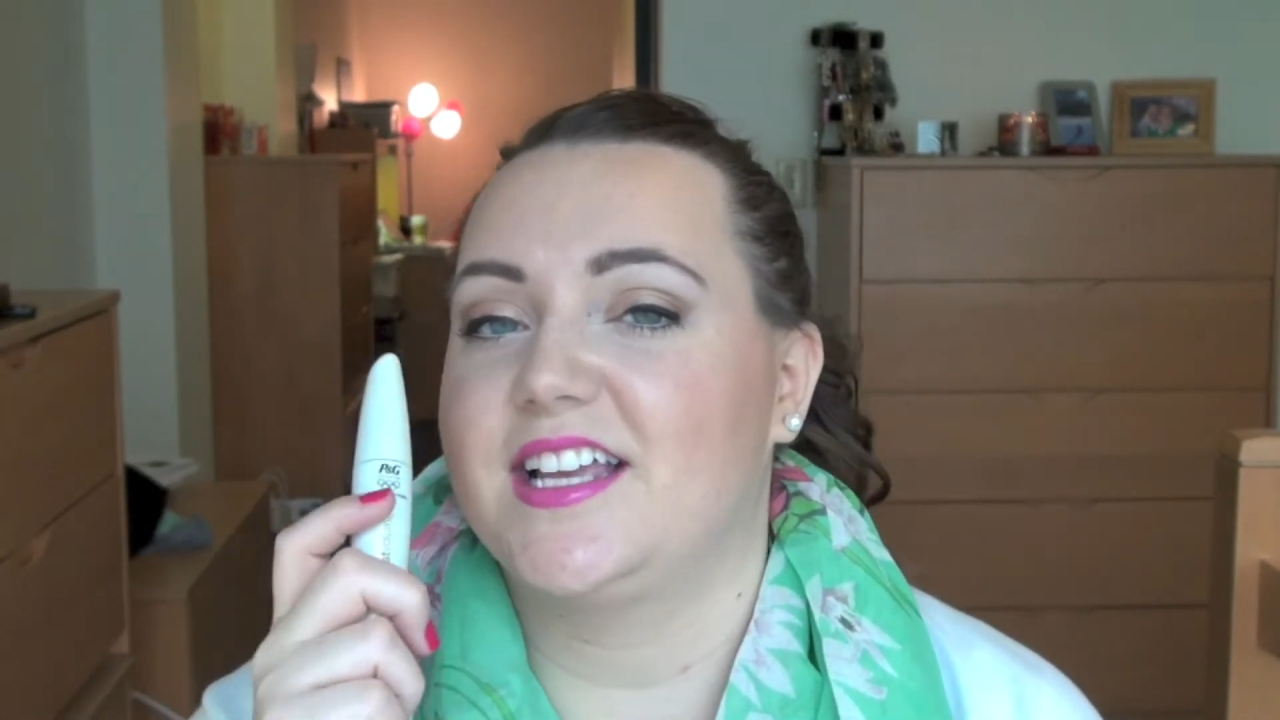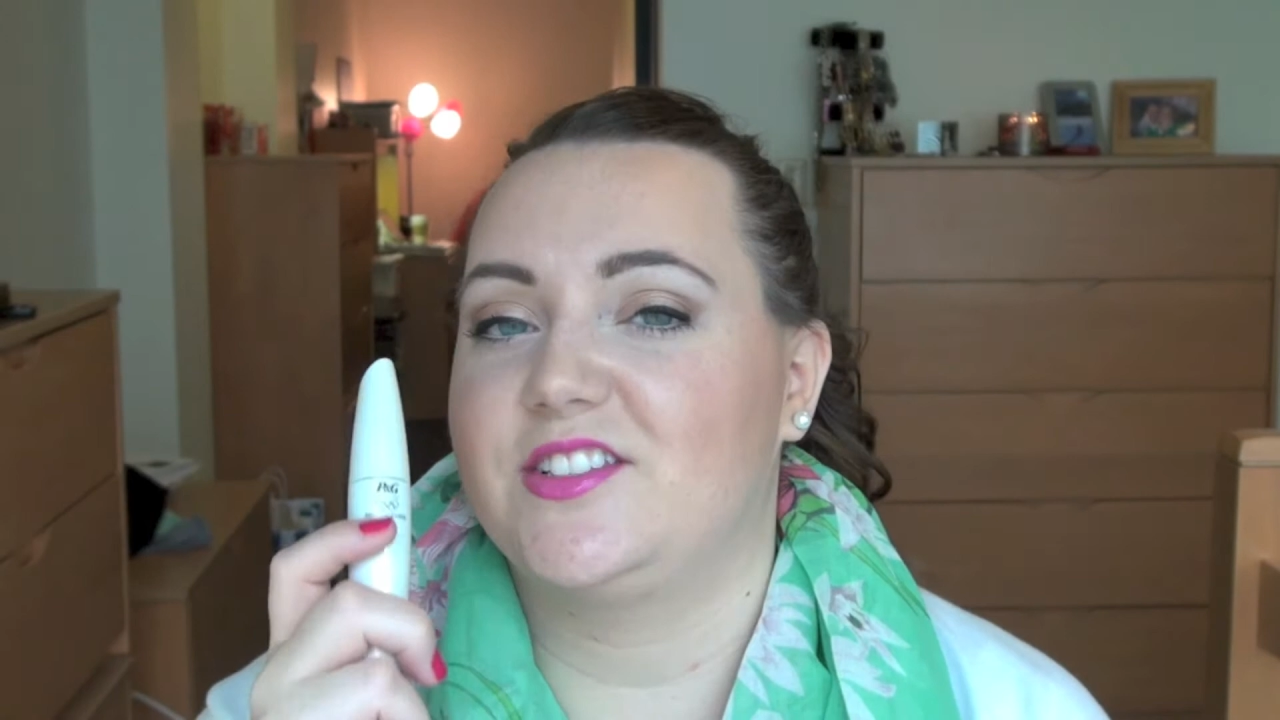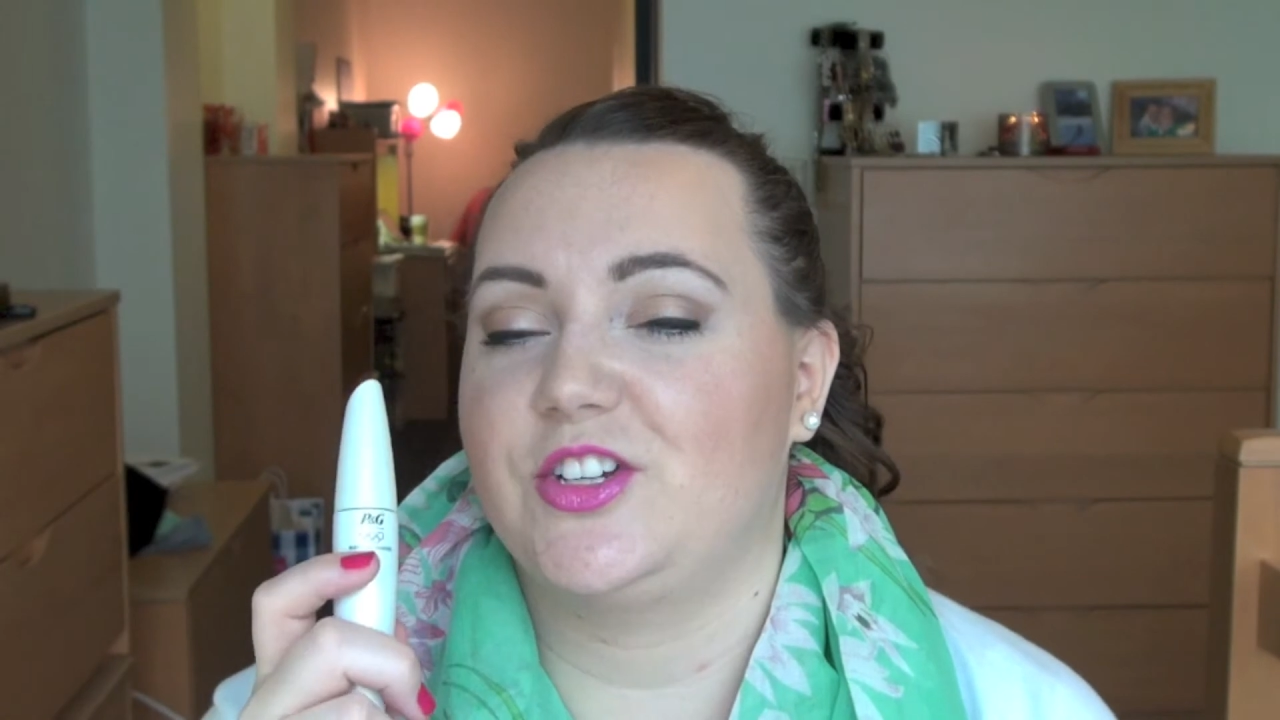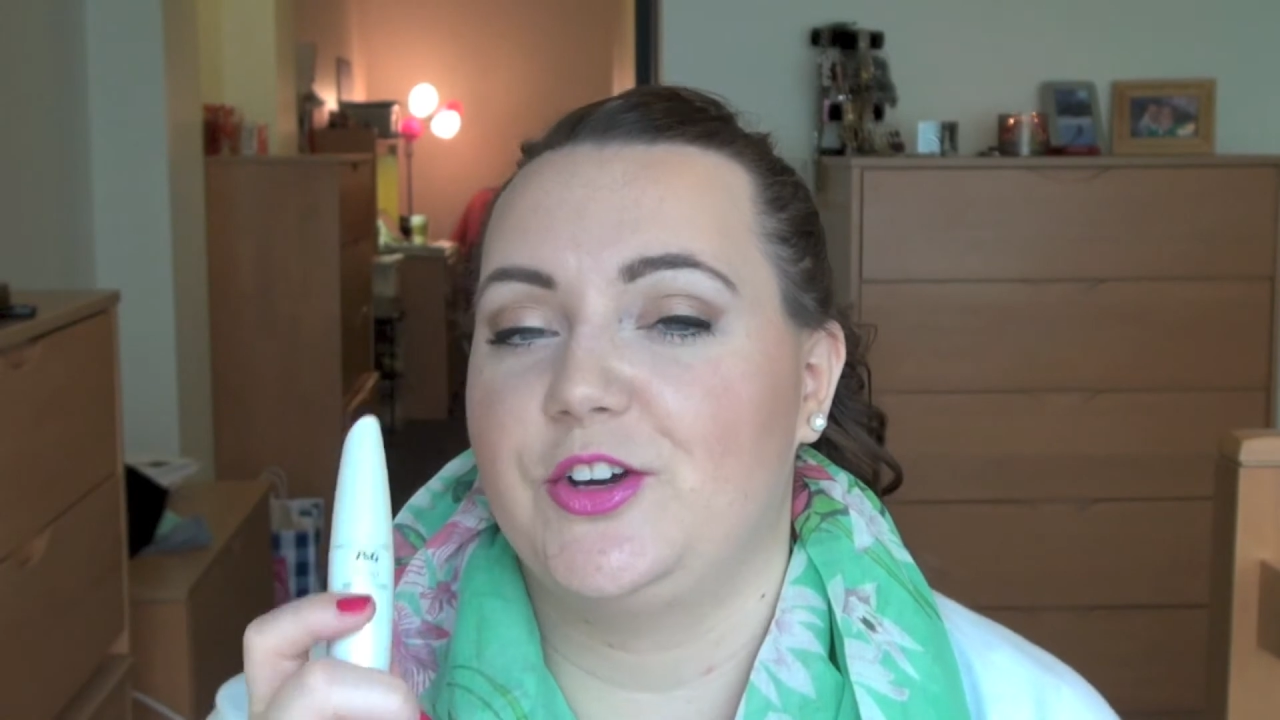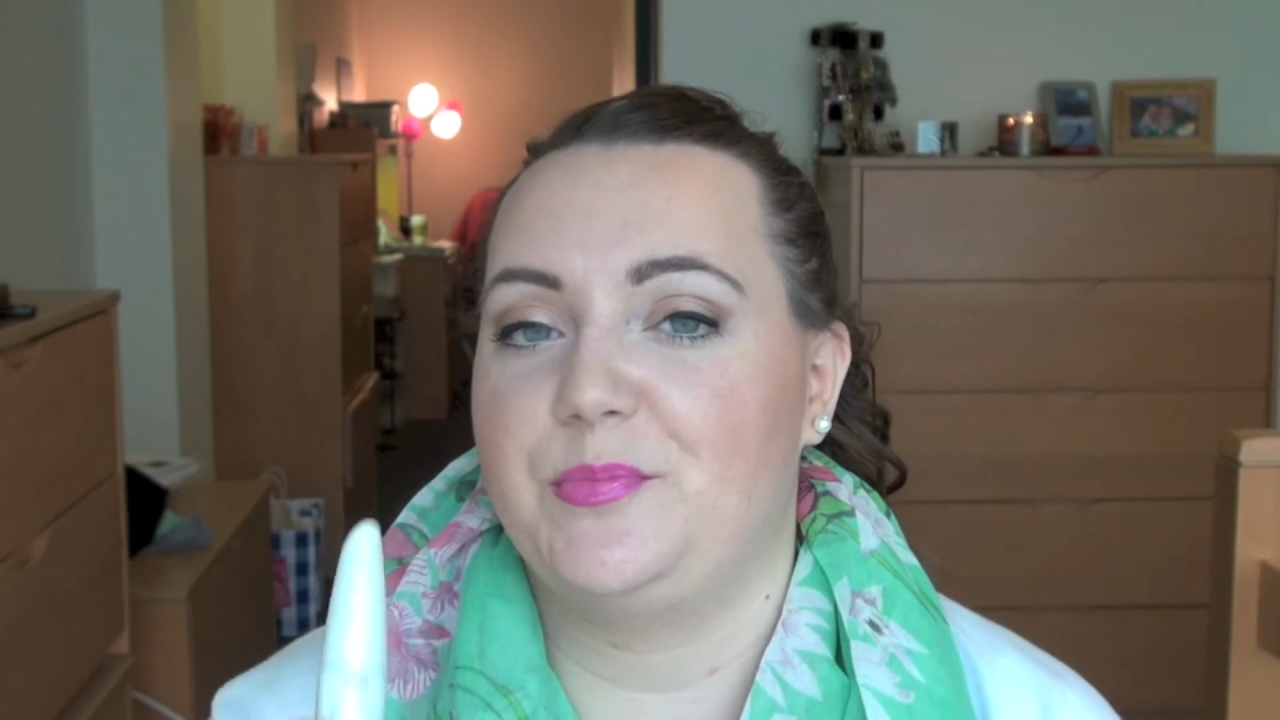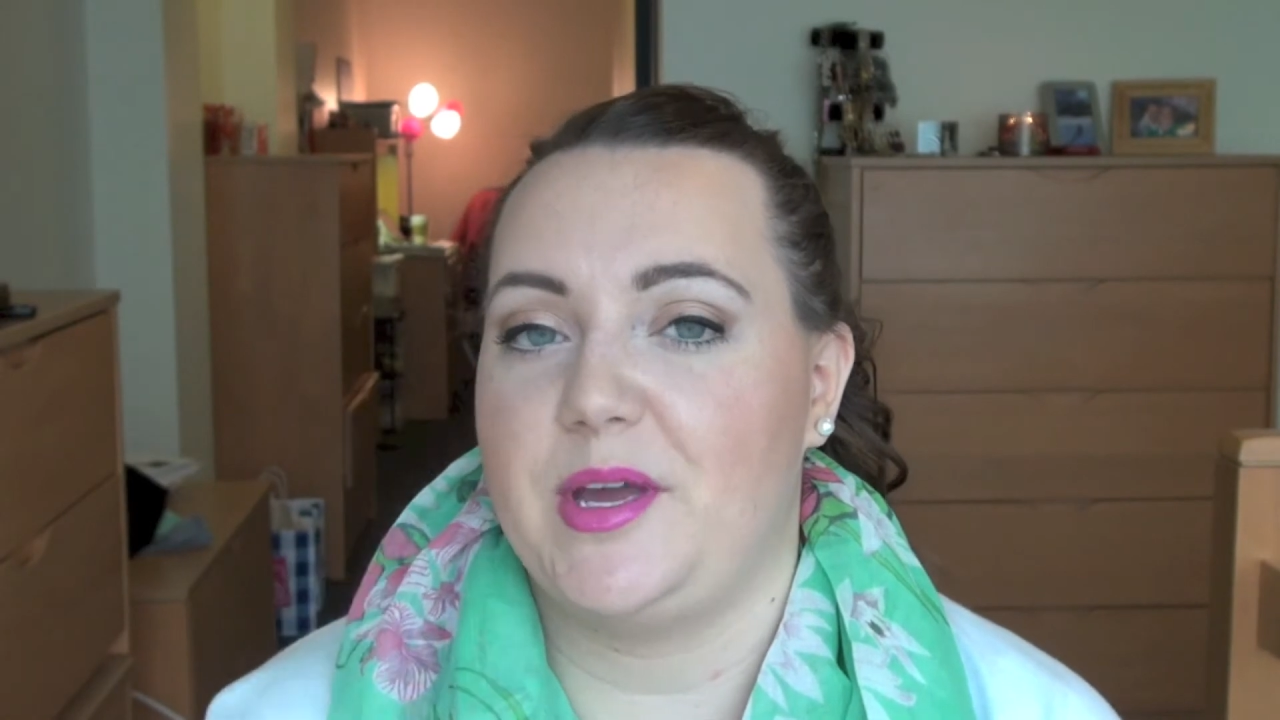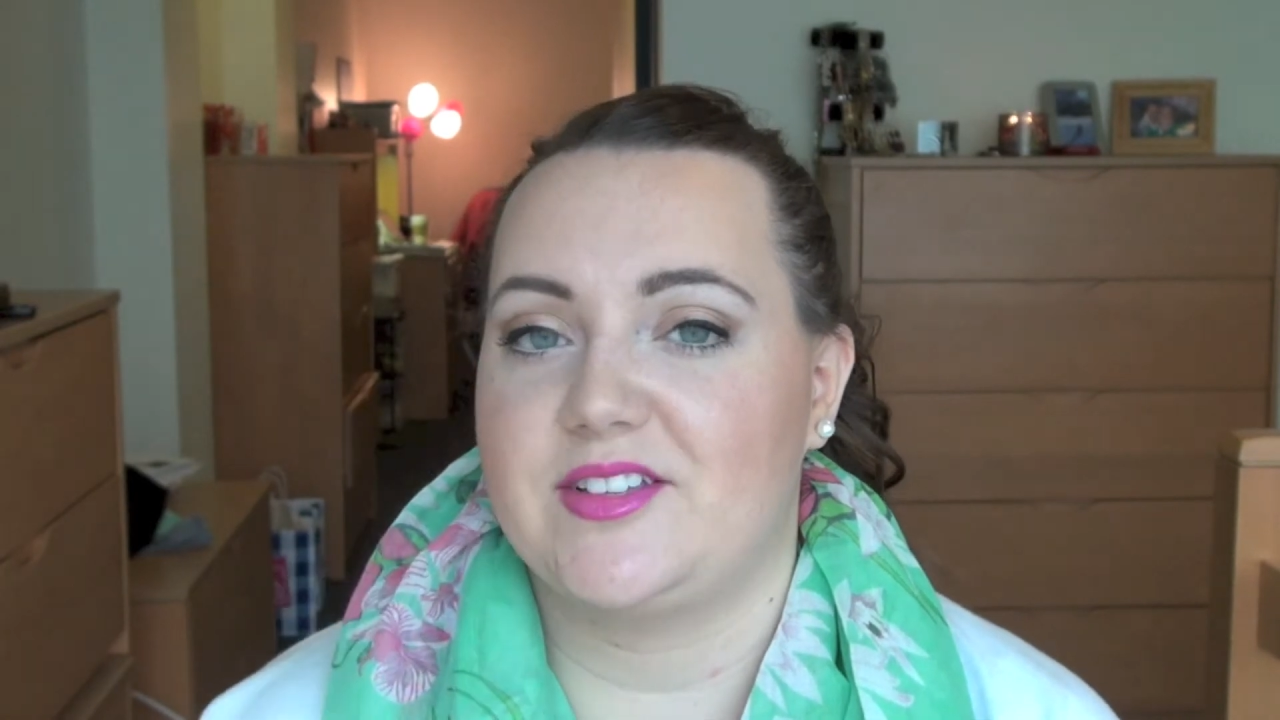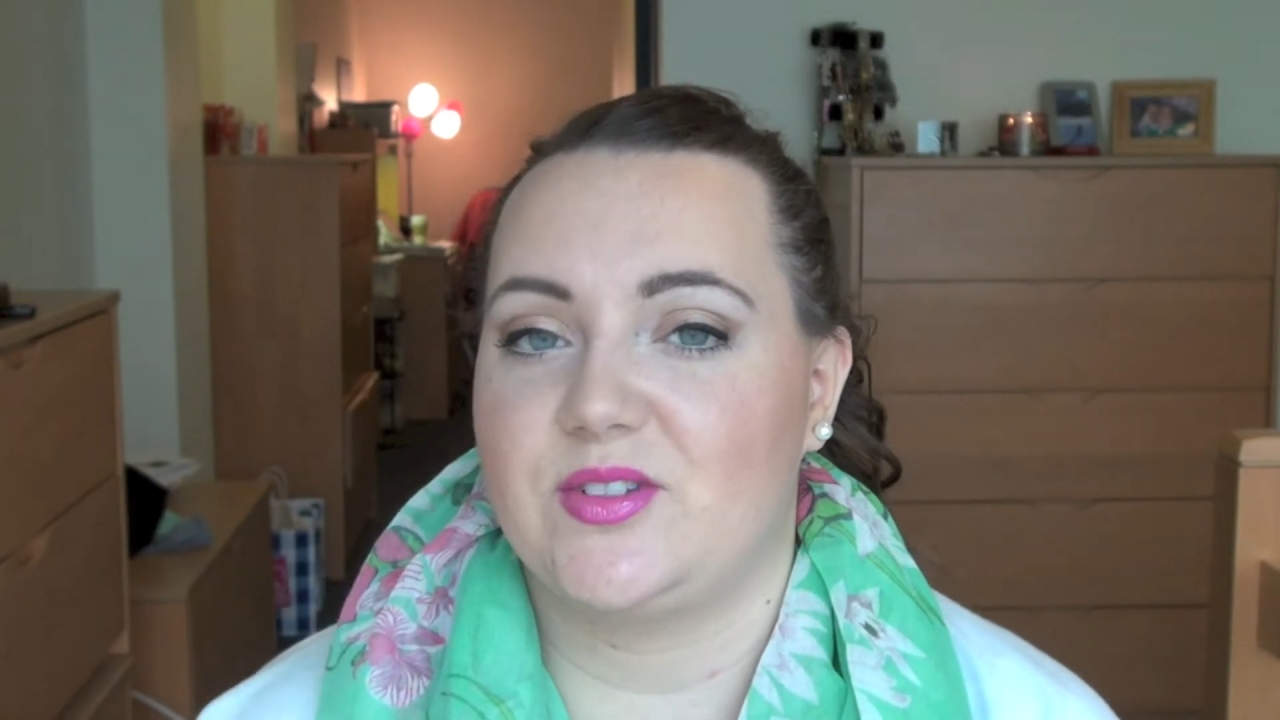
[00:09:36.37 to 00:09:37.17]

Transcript: sets a good base